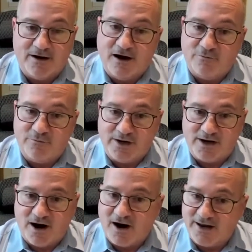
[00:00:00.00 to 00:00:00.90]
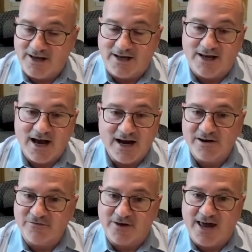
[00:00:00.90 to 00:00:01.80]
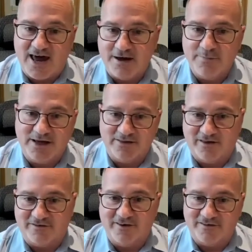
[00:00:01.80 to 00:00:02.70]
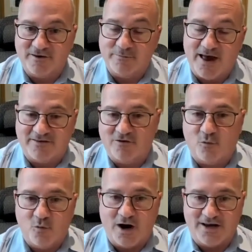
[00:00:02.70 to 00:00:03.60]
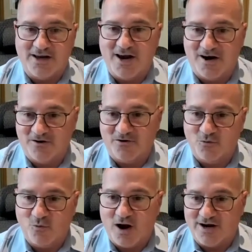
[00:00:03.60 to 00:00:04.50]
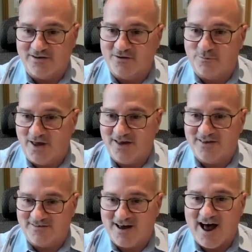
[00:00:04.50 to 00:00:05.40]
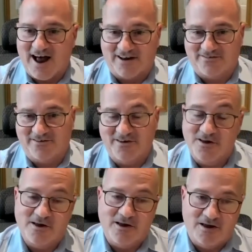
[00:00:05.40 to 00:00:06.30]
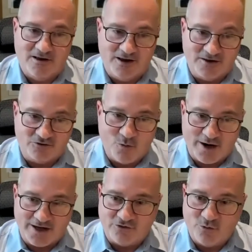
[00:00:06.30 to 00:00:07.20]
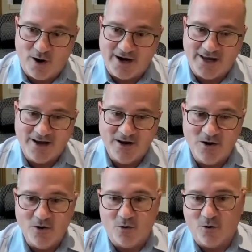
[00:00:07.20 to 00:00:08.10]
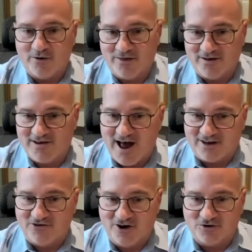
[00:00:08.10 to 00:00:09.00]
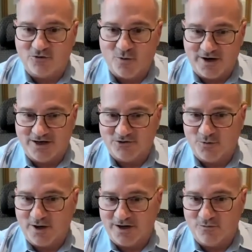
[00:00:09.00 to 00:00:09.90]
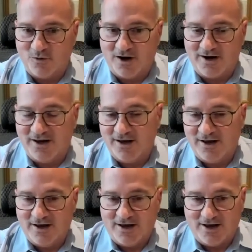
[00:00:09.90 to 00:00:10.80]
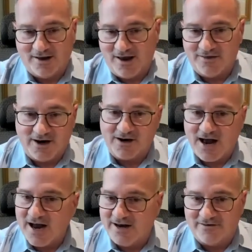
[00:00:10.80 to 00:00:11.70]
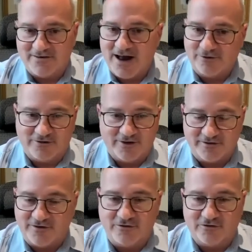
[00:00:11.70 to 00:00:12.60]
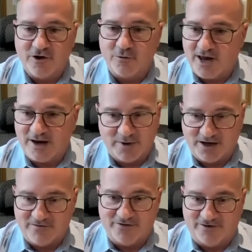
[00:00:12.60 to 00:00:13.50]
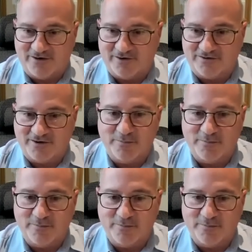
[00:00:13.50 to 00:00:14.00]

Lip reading: regarding kind of gaming the system as to what year you wanted to pay the tax, in 2020 or in the tax year 2021. And their guidance now says there's no gaming of the system.